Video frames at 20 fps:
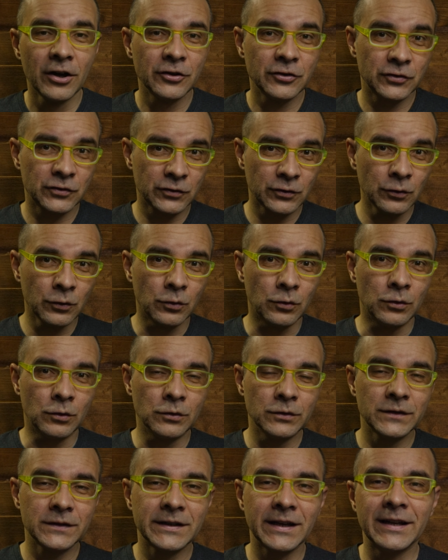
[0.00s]

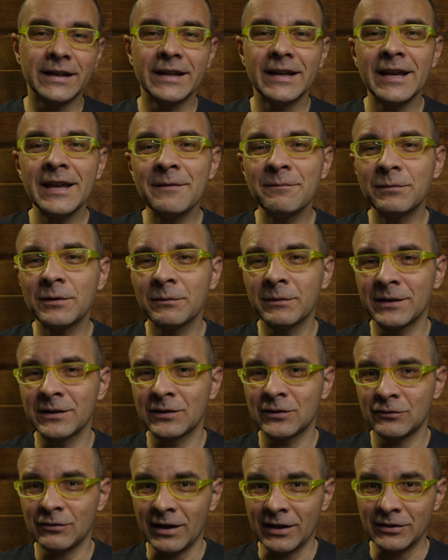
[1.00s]
Schools can implement
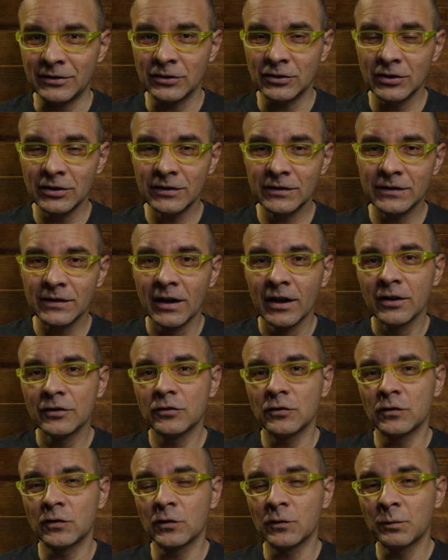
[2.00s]
strategies
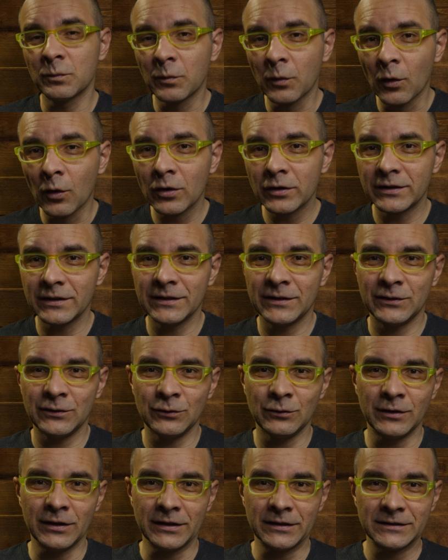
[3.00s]
to support these
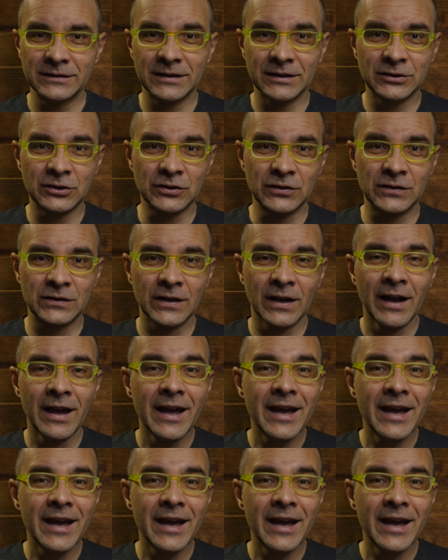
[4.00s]
students, such as